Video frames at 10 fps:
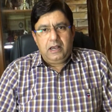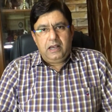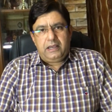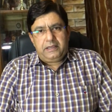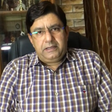
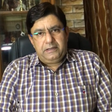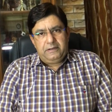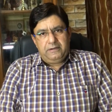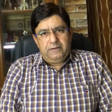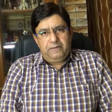Hi,
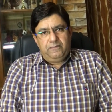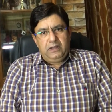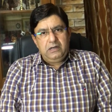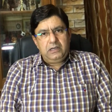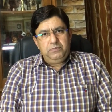
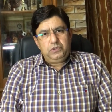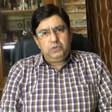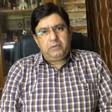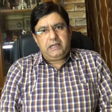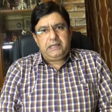welcome to
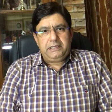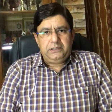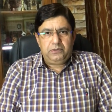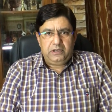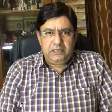my
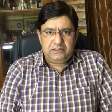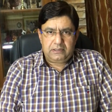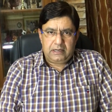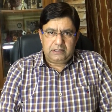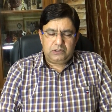today's
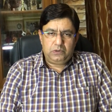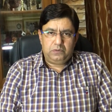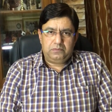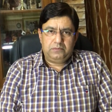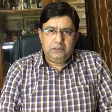
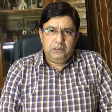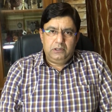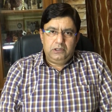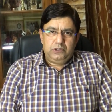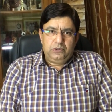classroom.
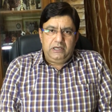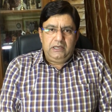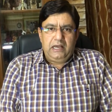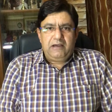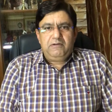
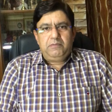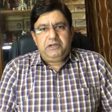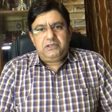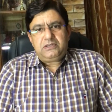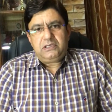Today I will
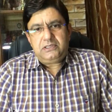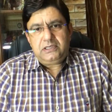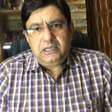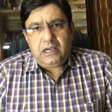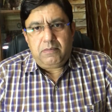be
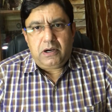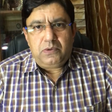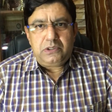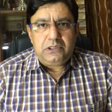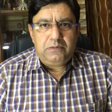discussing
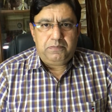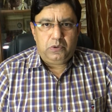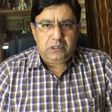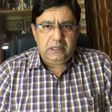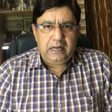about
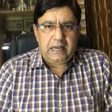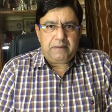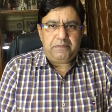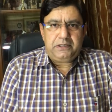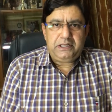portal
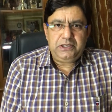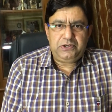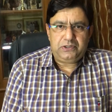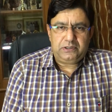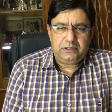
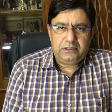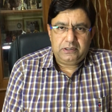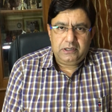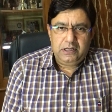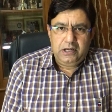hypertension.
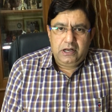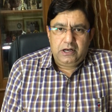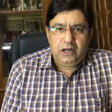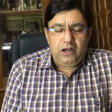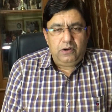
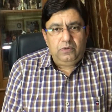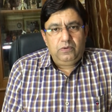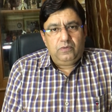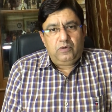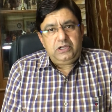Now,
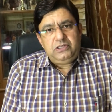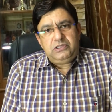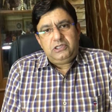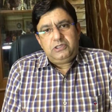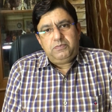what is
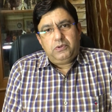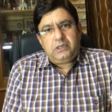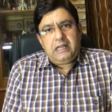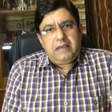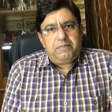this
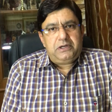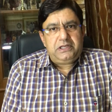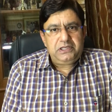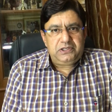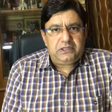portal
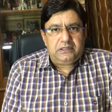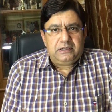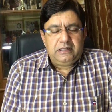hypertension?